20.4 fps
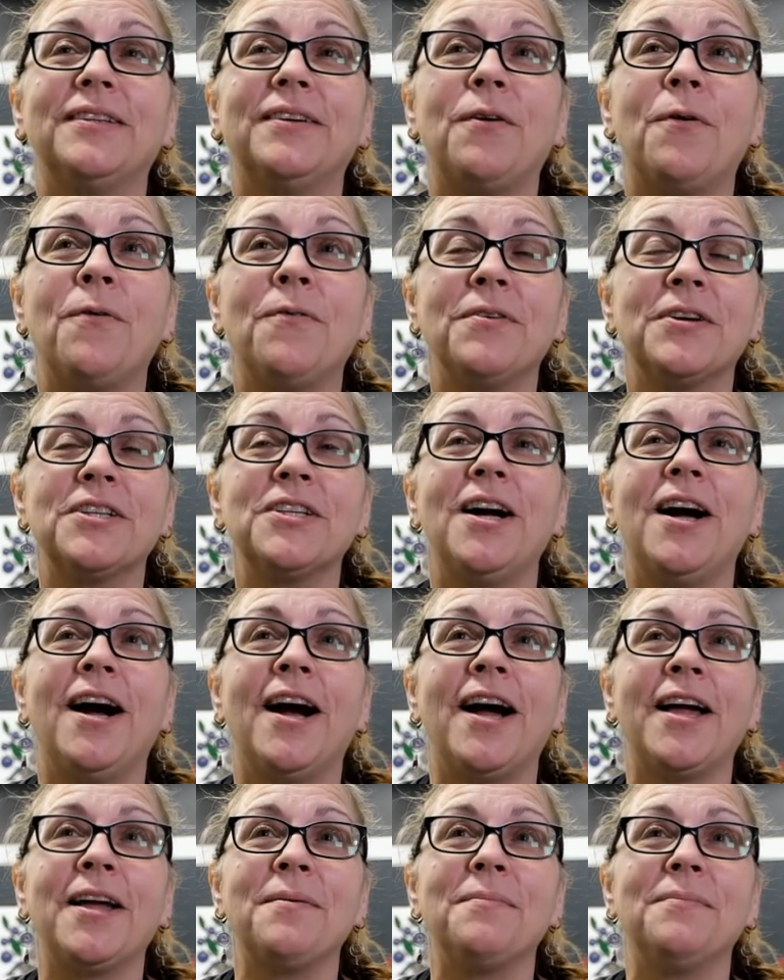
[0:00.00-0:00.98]
over
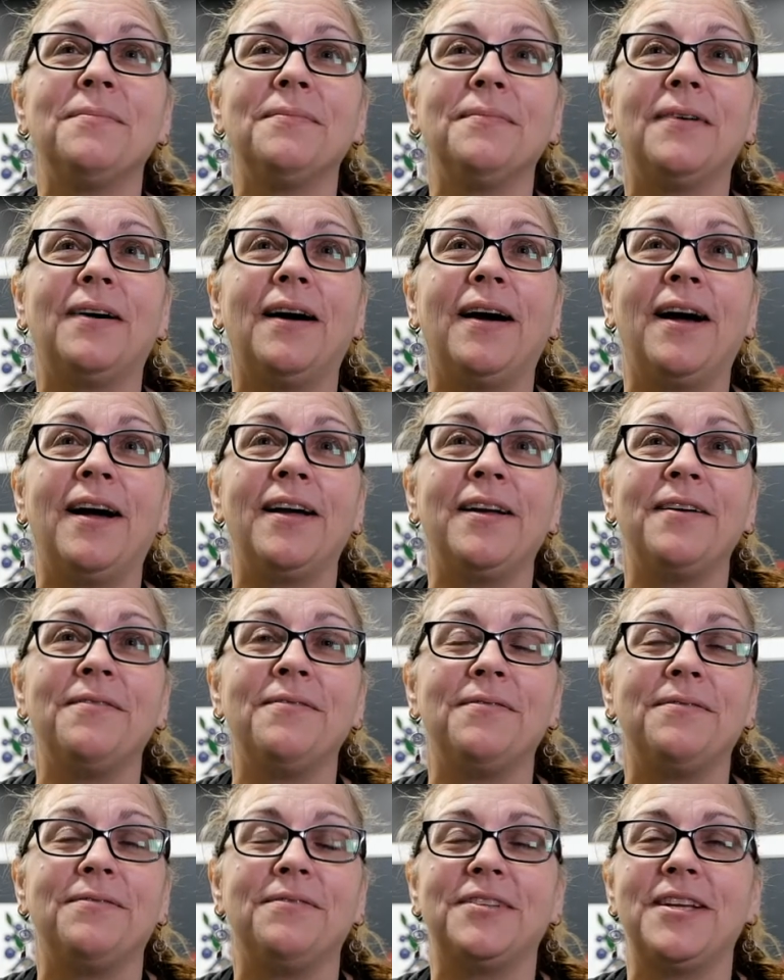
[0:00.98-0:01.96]
time
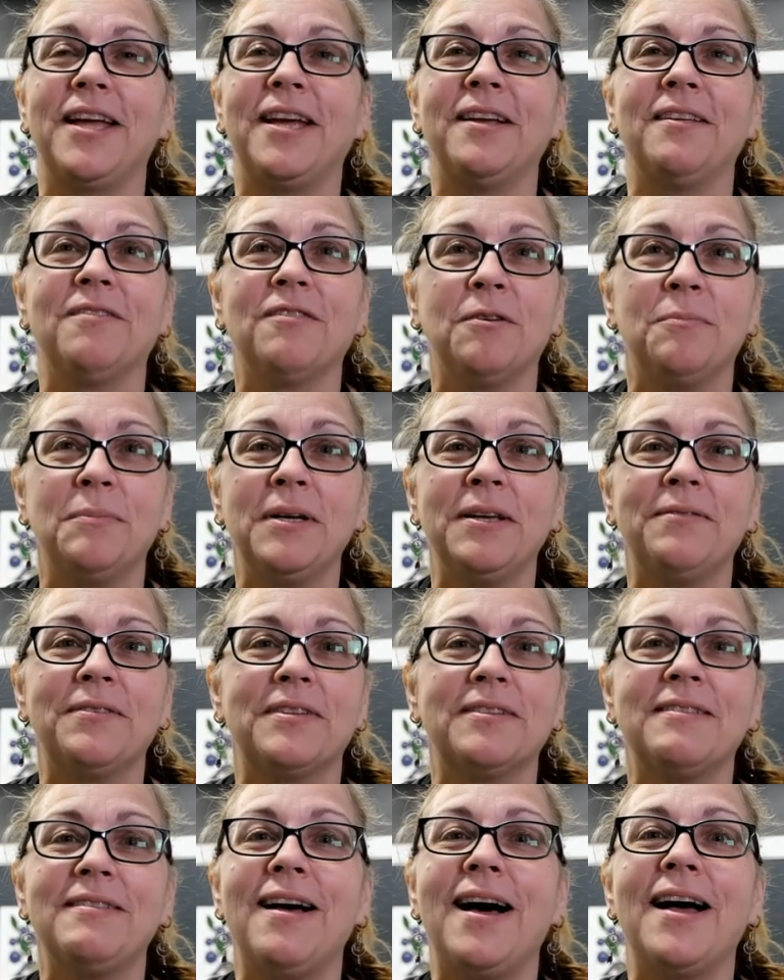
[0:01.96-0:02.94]
I've taken so many of
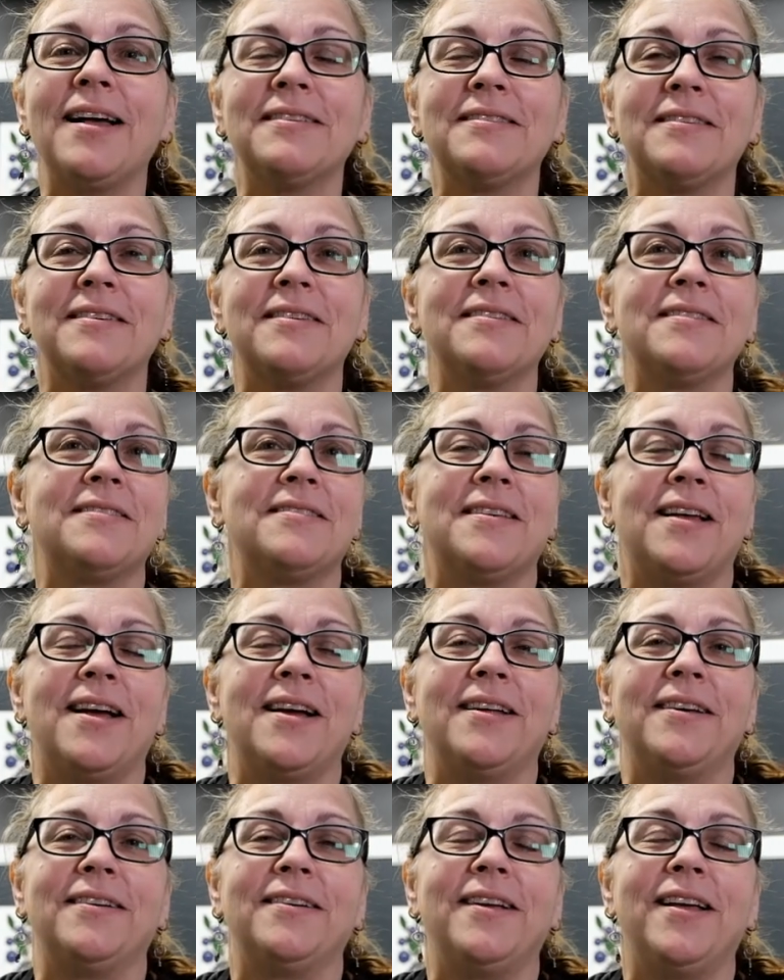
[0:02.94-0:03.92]
his classes
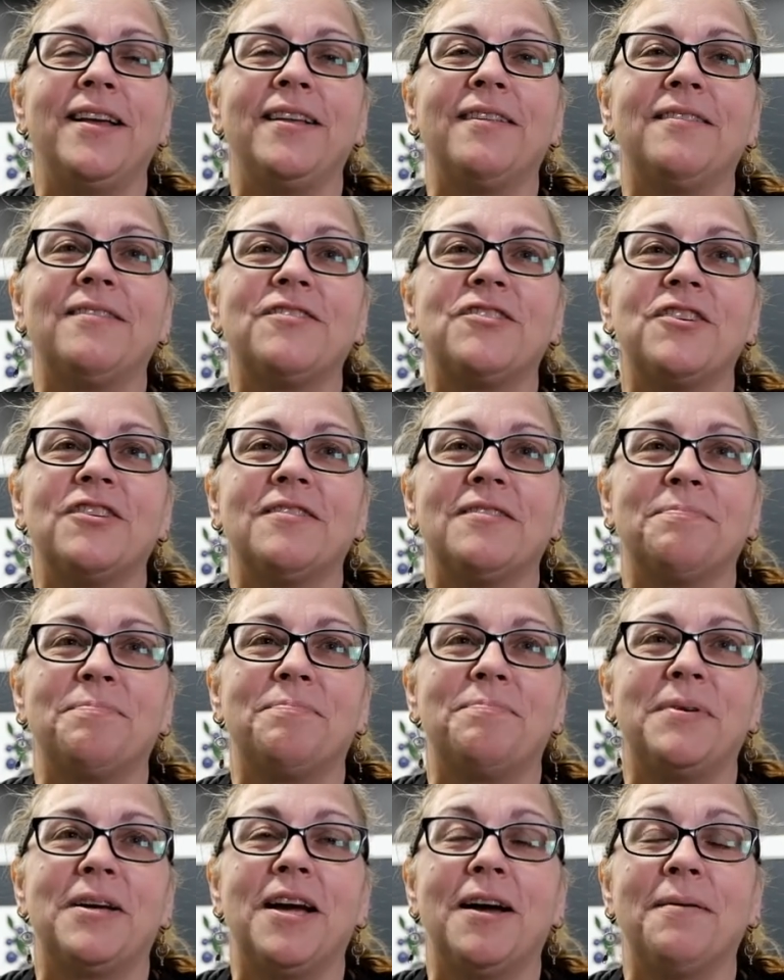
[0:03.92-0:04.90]
that it's just
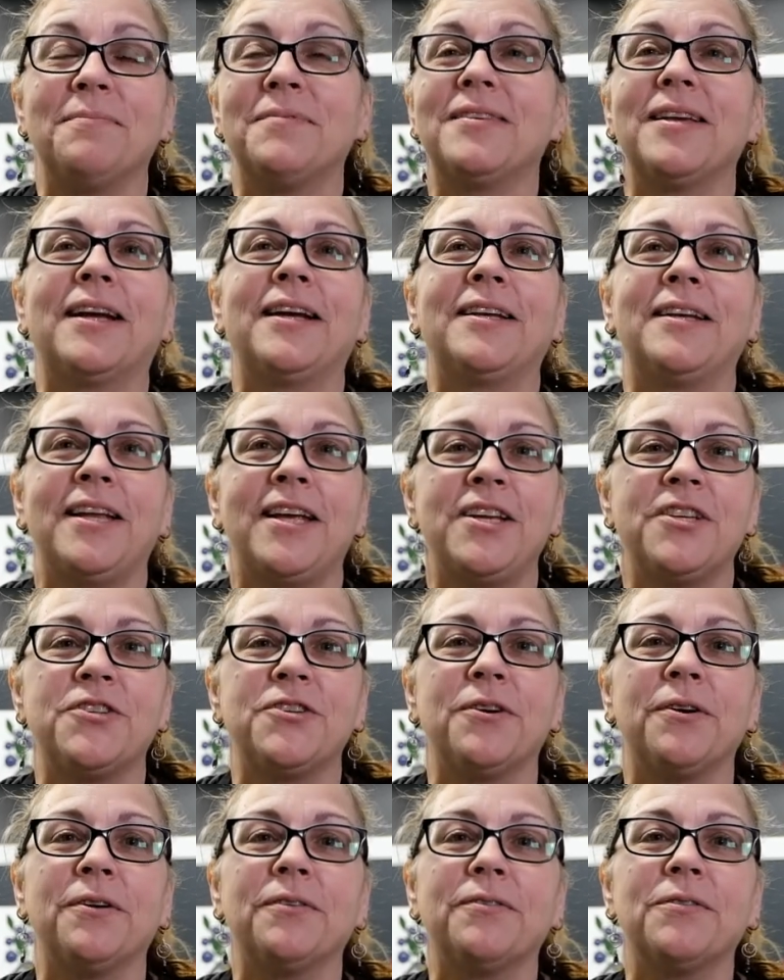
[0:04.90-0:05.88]
become second
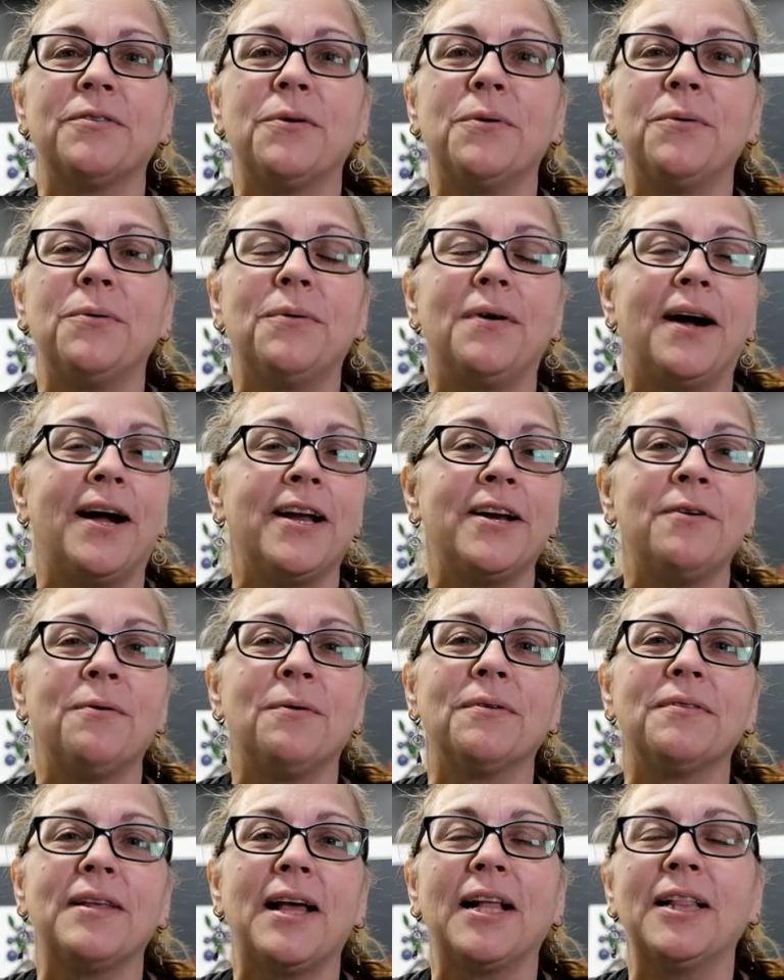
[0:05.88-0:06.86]
nature. So I know
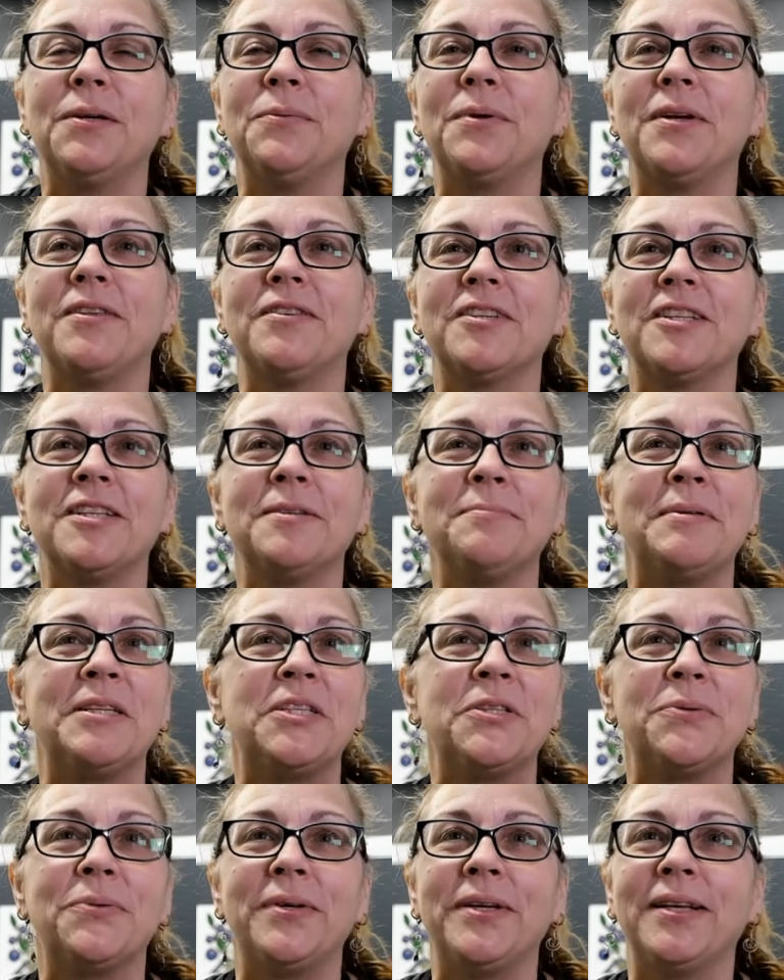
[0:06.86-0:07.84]
exactly what he's going to be
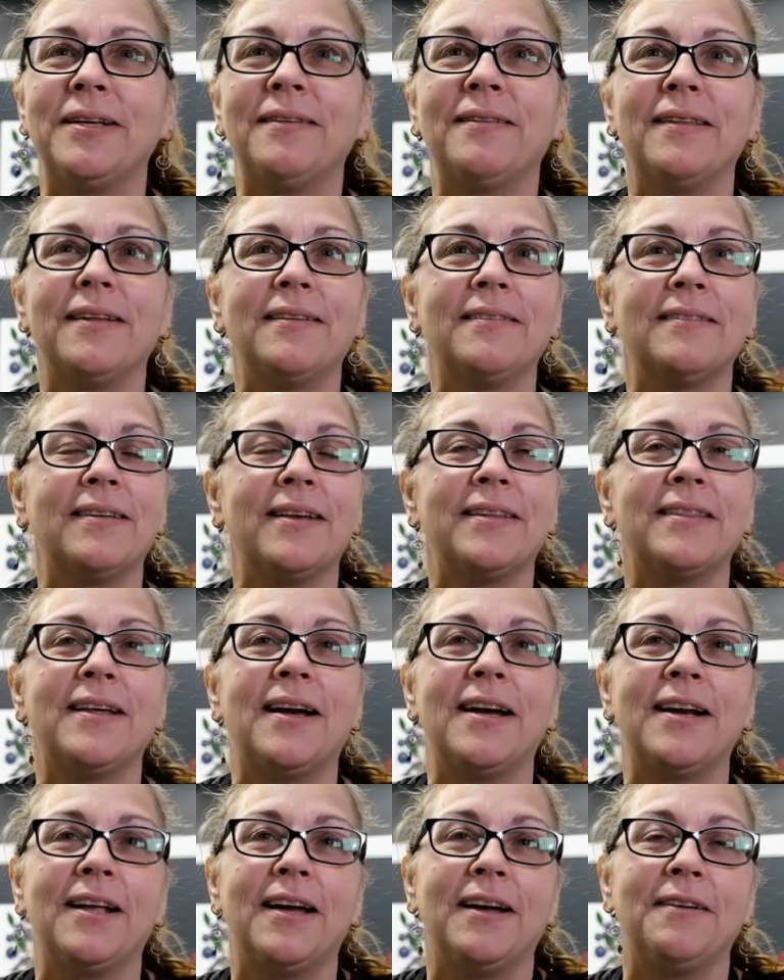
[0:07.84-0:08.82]
doing, things like
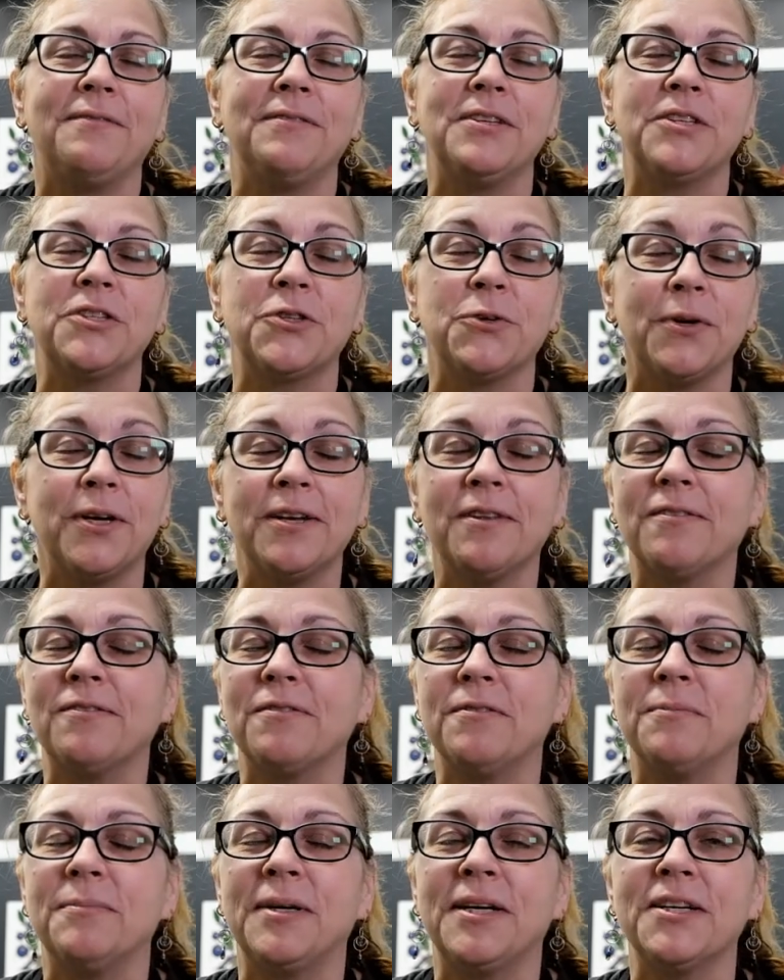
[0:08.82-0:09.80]
that. I've enjoyed it
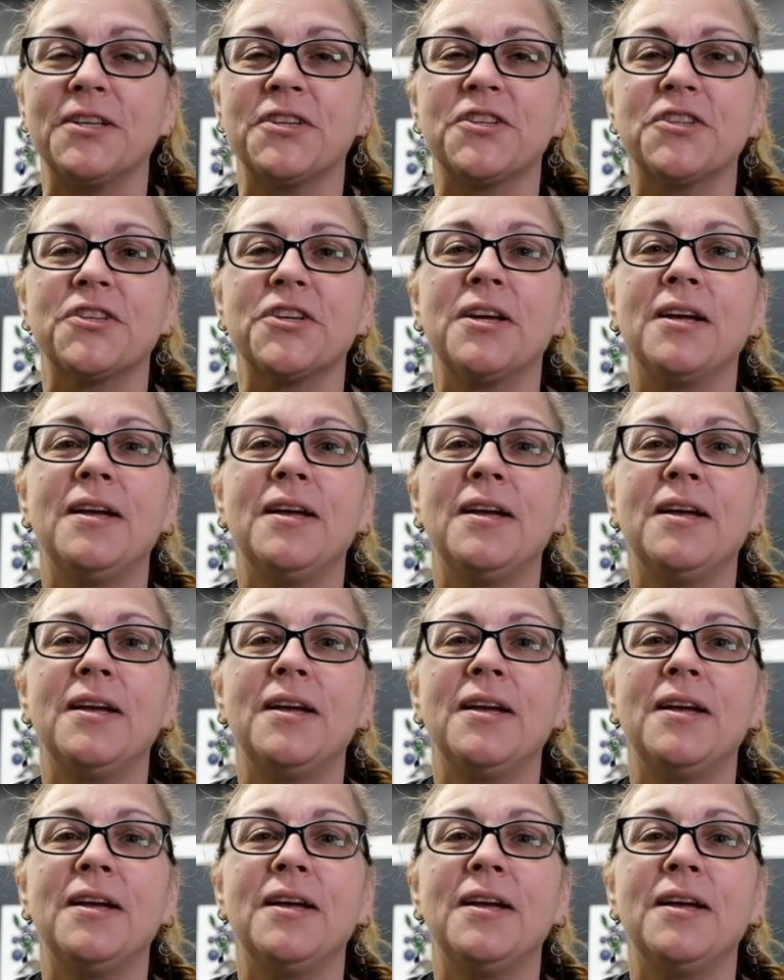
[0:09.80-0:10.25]
so much.